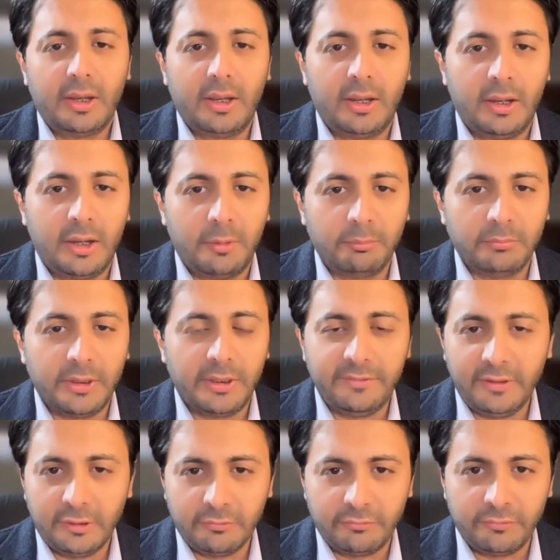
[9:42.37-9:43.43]
At
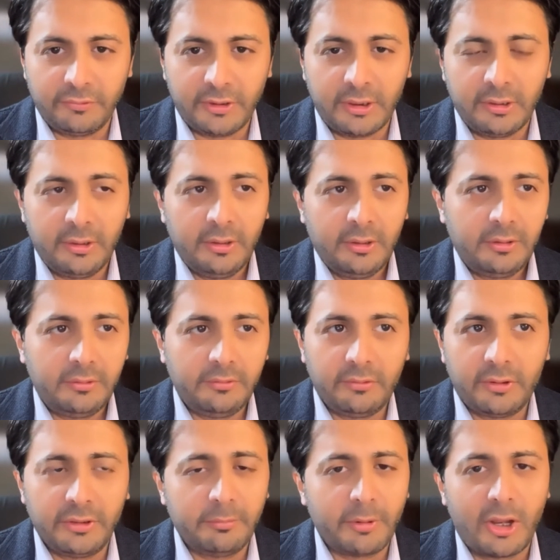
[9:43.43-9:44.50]
the end of the day,
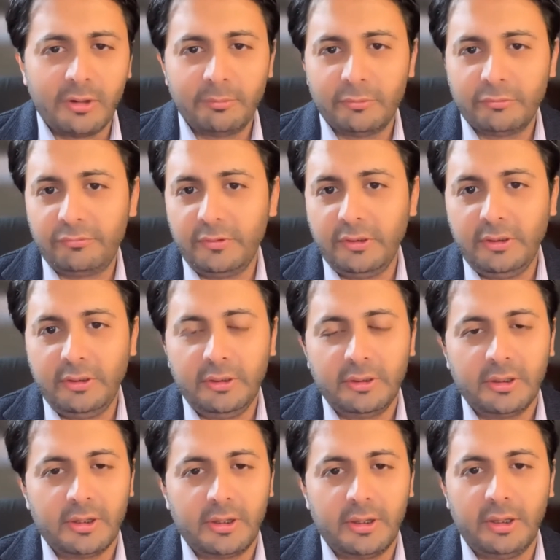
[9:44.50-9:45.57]
they're at the bottom of
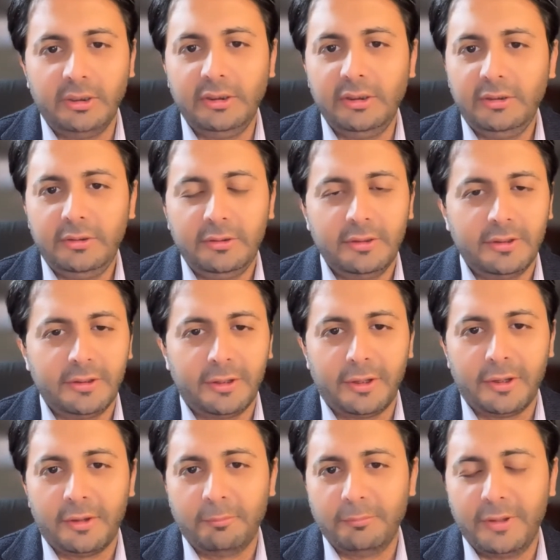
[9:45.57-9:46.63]
the any
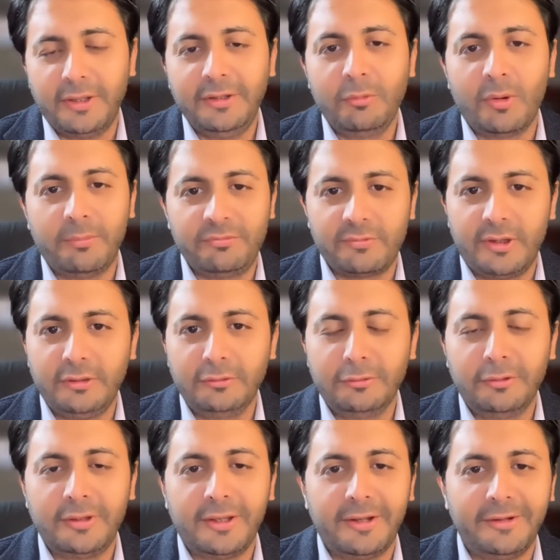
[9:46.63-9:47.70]
website you
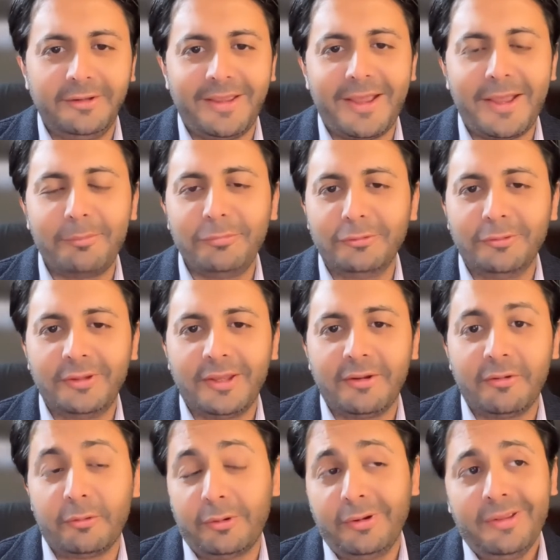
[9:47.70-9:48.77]
look at, any app you look at,
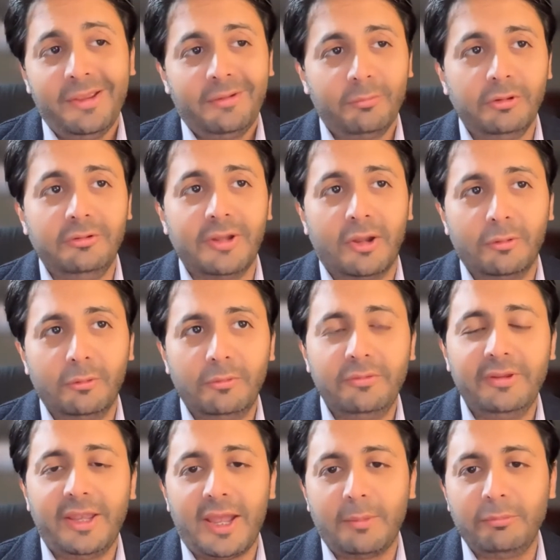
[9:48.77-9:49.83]
or when you download
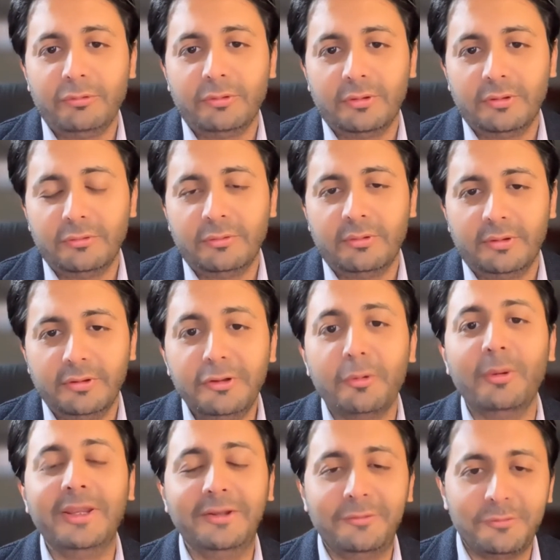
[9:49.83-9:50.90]
the app, you're
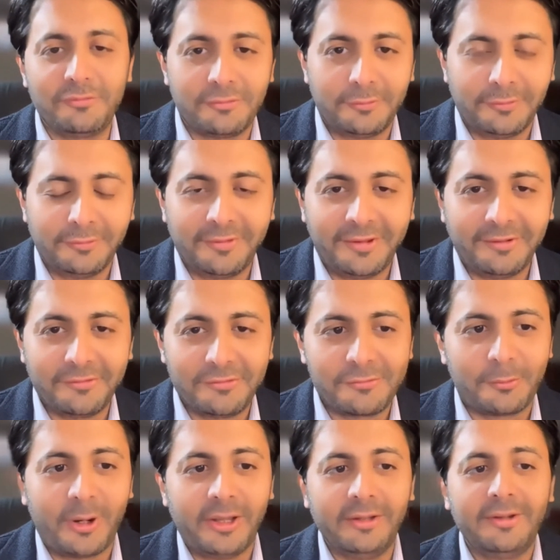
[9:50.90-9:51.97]
agreeing to certain things,
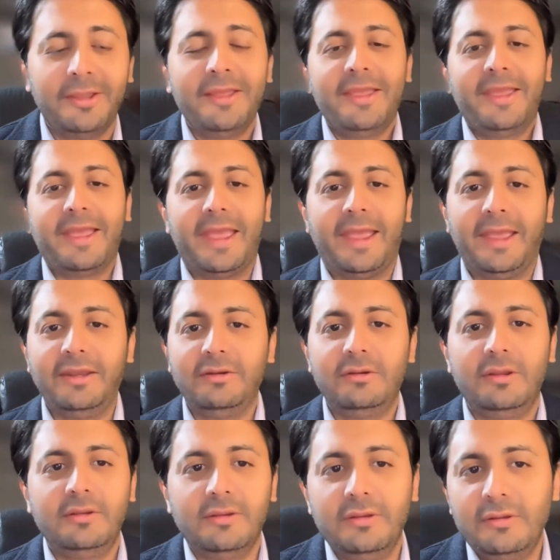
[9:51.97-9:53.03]
right? And
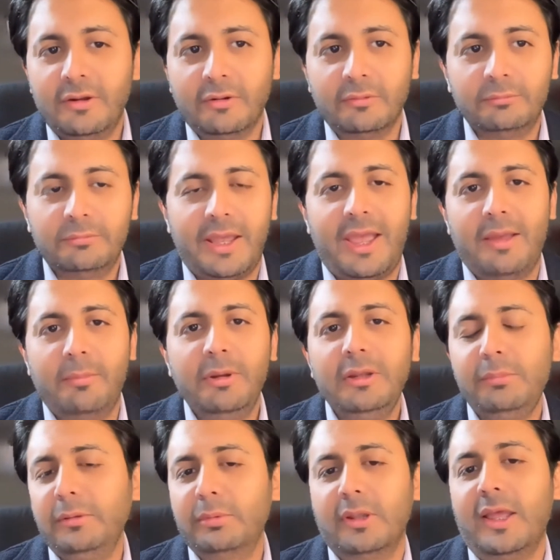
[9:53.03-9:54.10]
how many
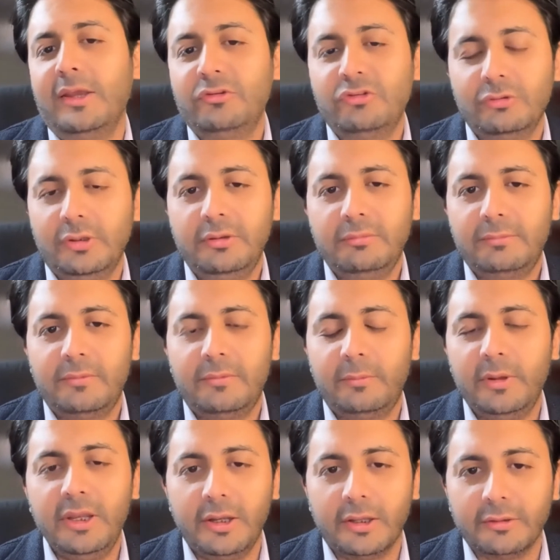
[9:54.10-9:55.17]
people actually
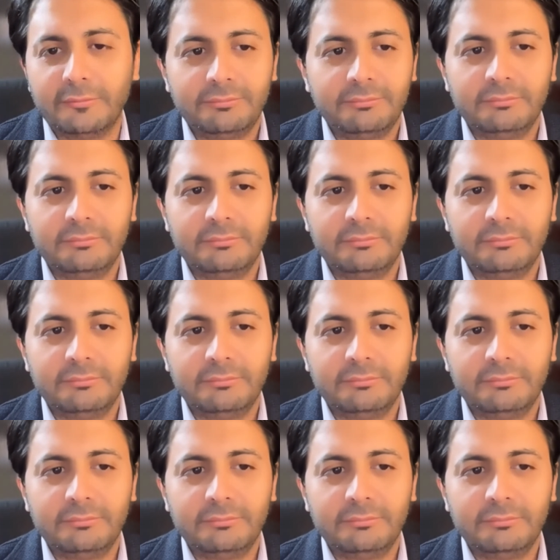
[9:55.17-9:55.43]
read it?